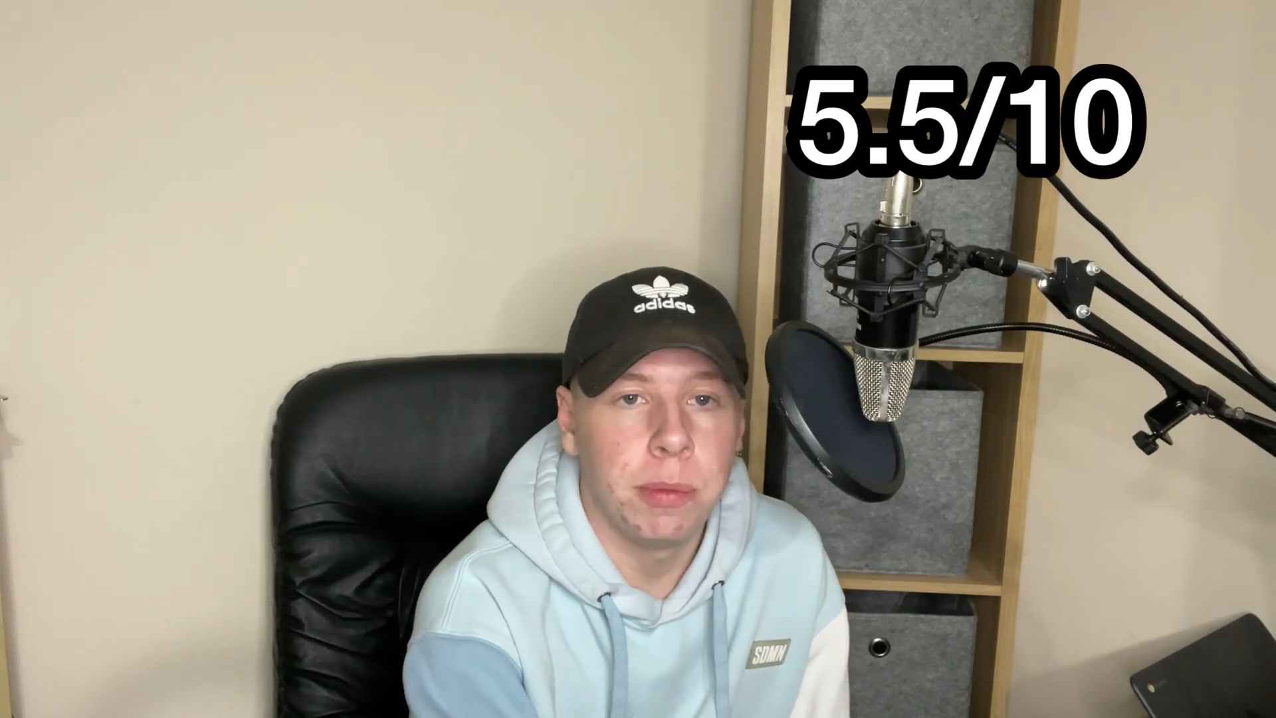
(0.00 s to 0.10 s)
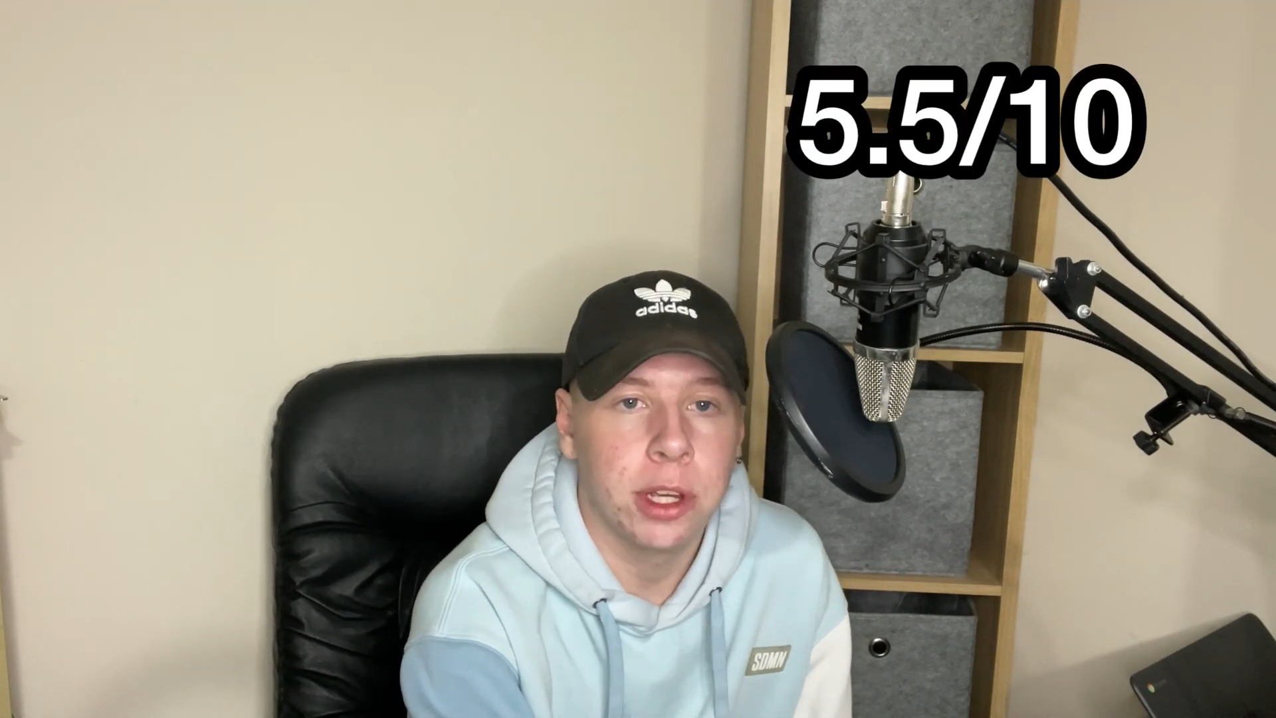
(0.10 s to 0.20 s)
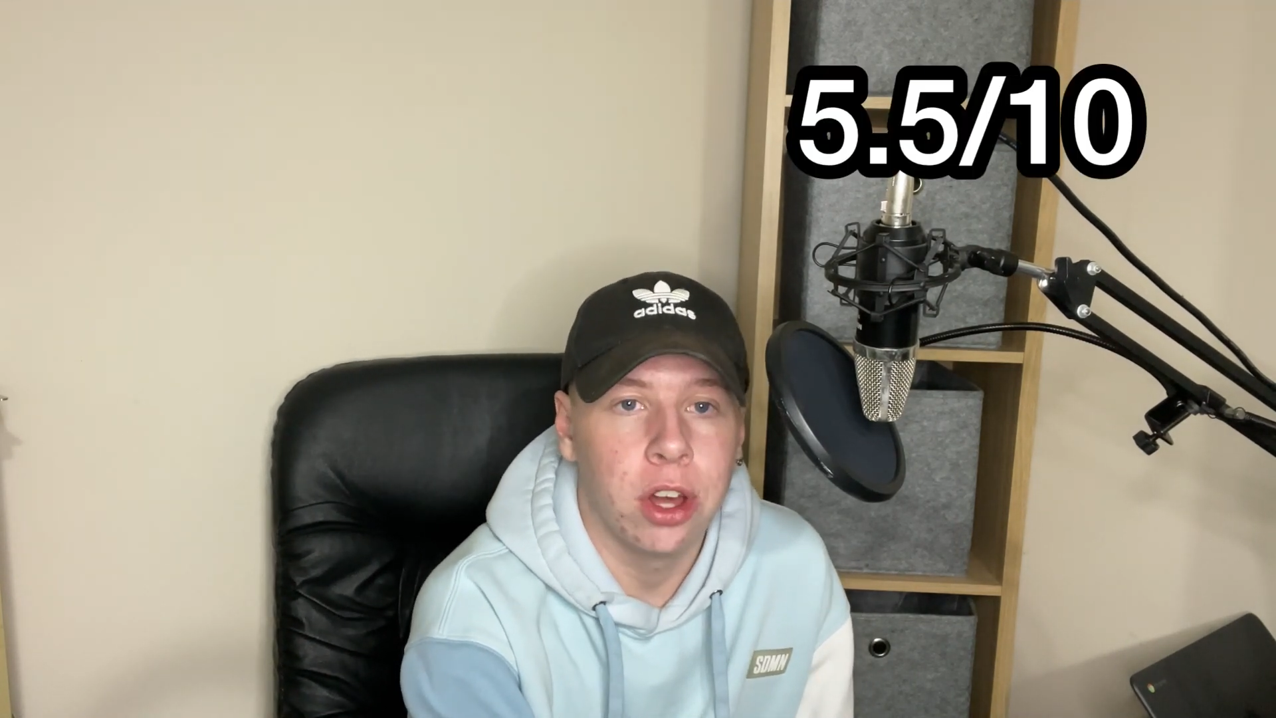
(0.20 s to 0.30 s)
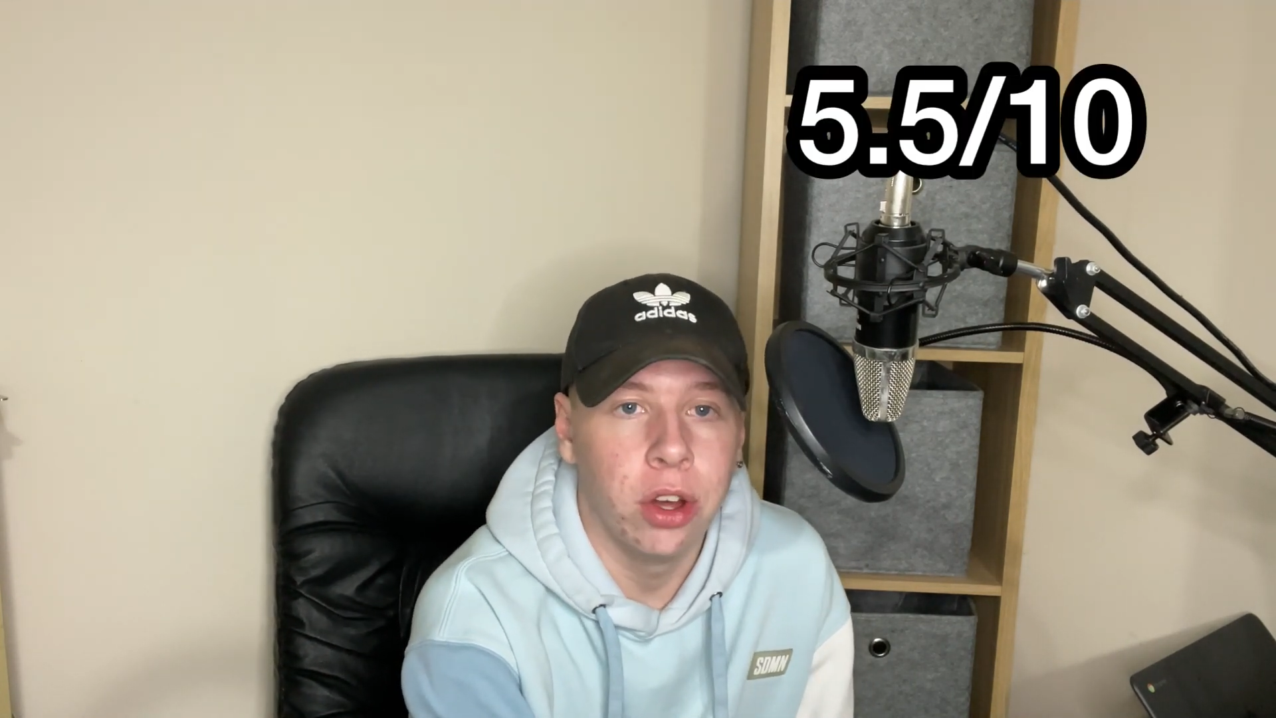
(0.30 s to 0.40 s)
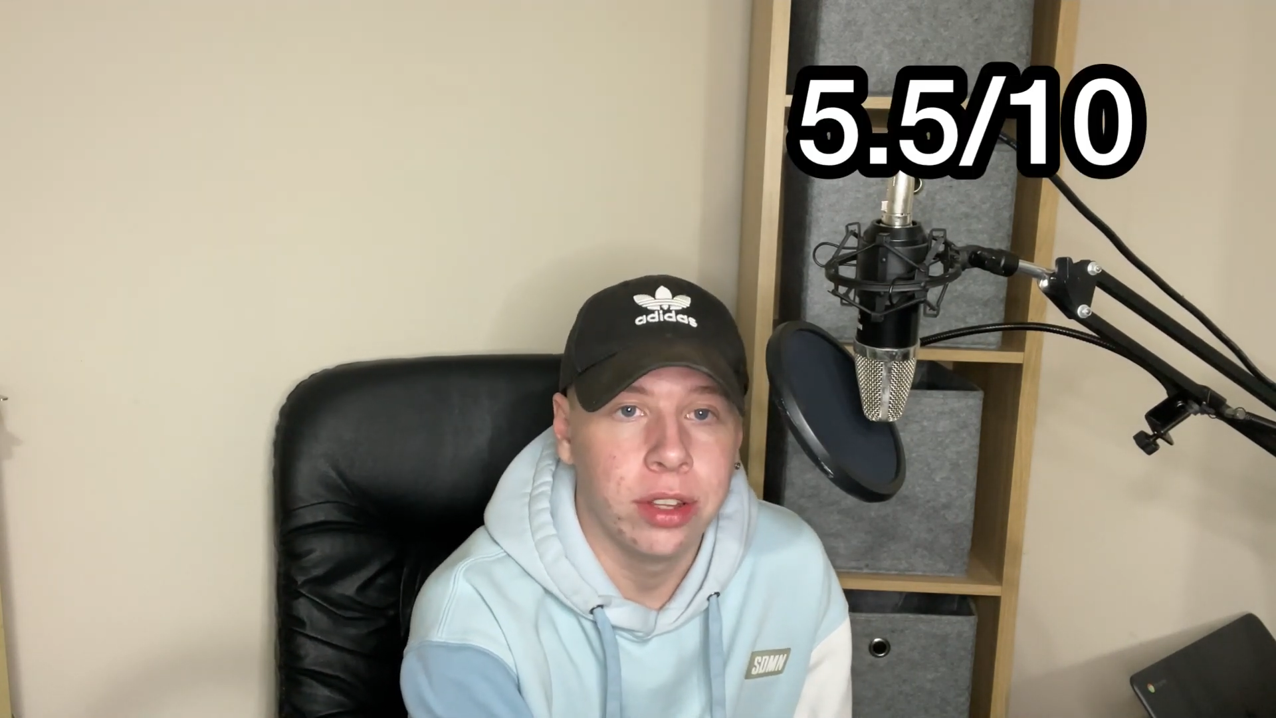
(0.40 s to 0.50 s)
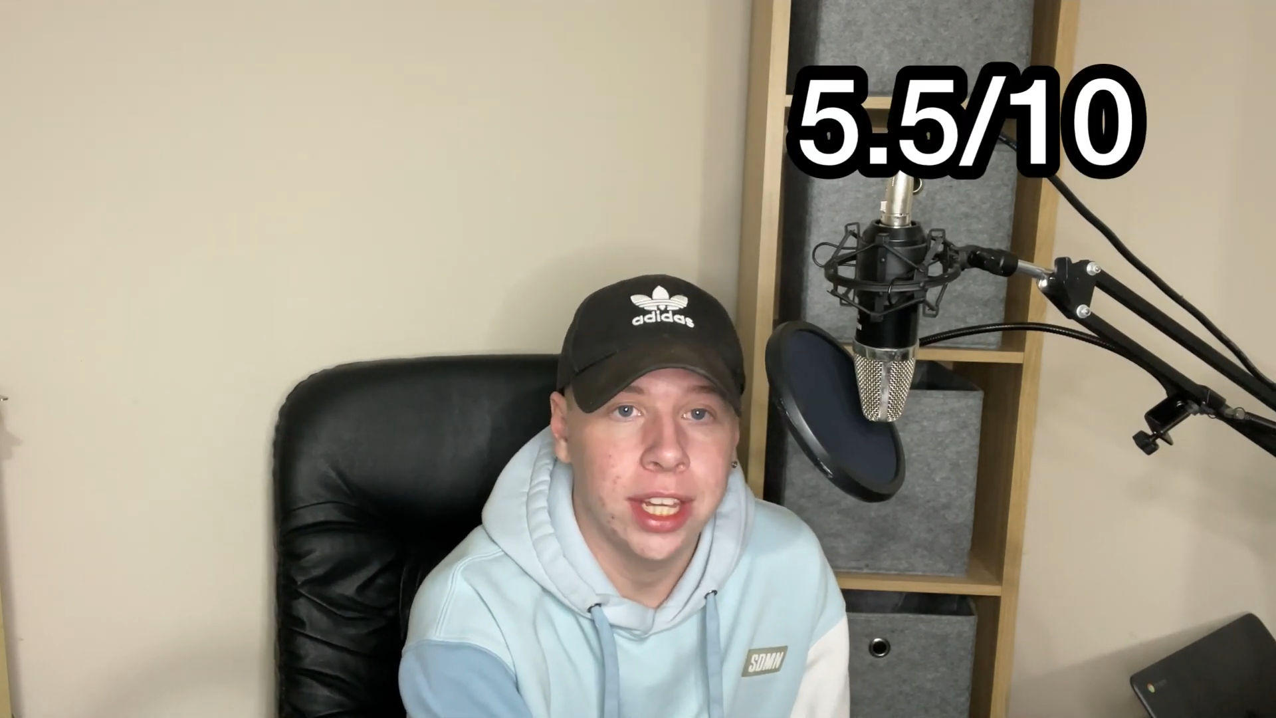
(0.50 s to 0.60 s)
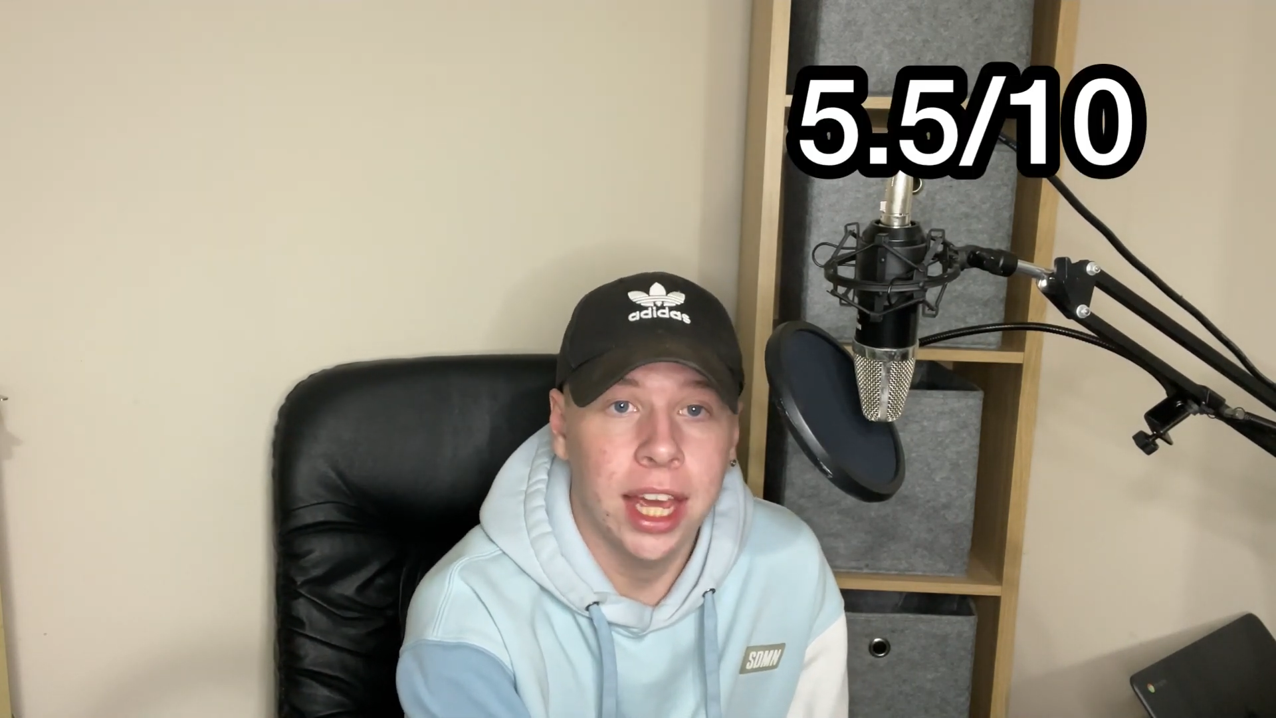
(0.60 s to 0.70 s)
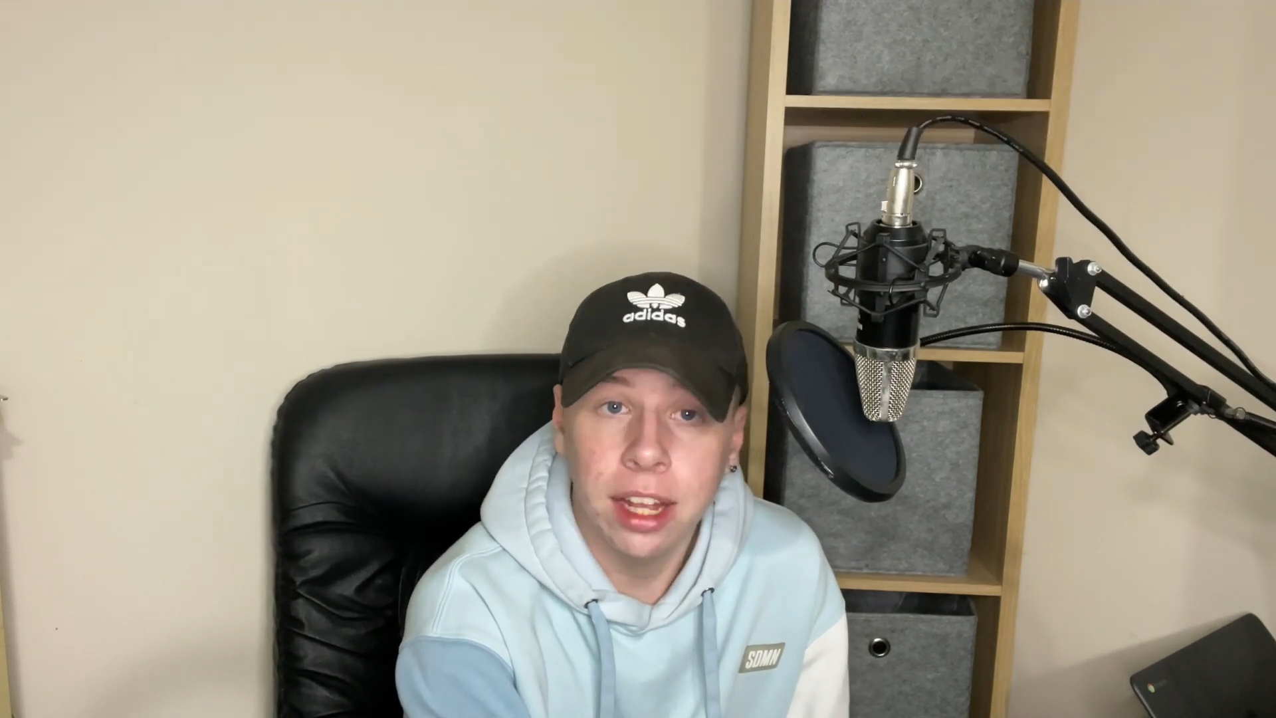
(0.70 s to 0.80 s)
because he